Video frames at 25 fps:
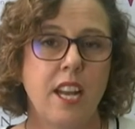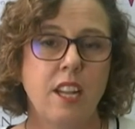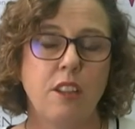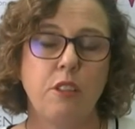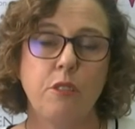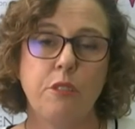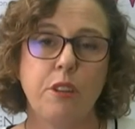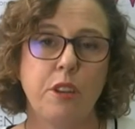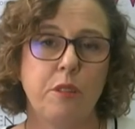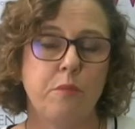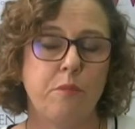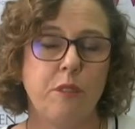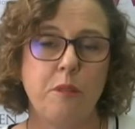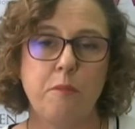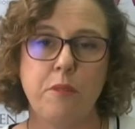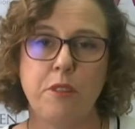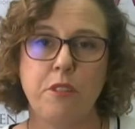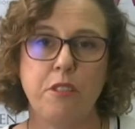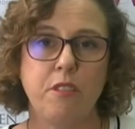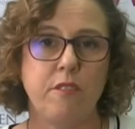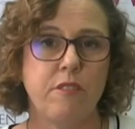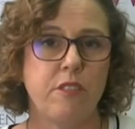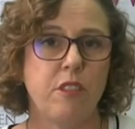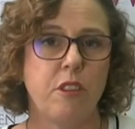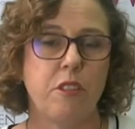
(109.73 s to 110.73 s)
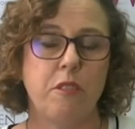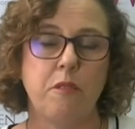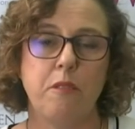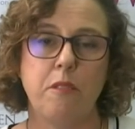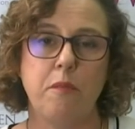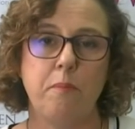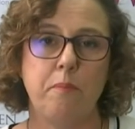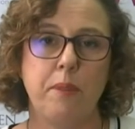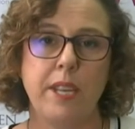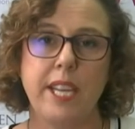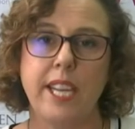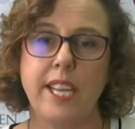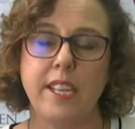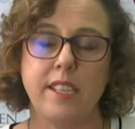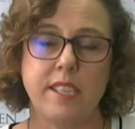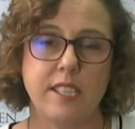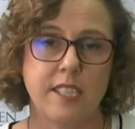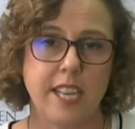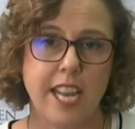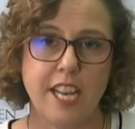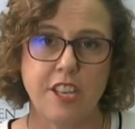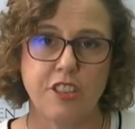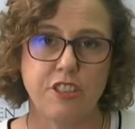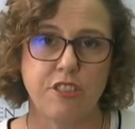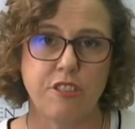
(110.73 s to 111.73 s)
Look at women who've got big
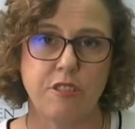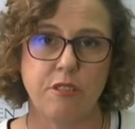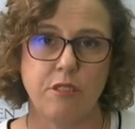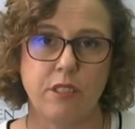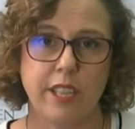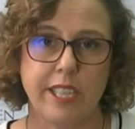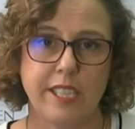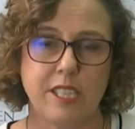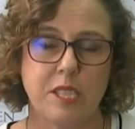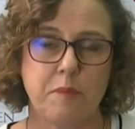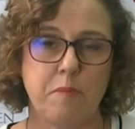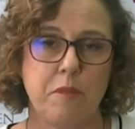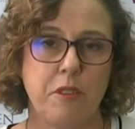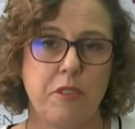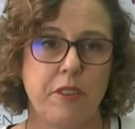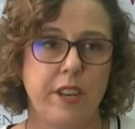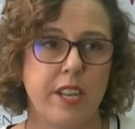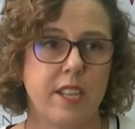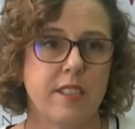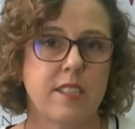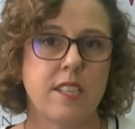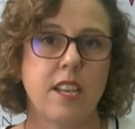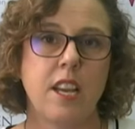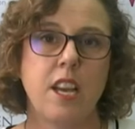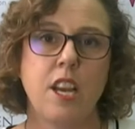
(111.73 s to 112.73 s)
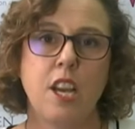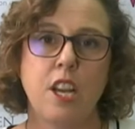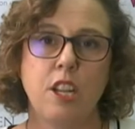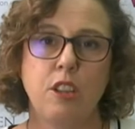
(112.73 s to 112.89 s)
international experience.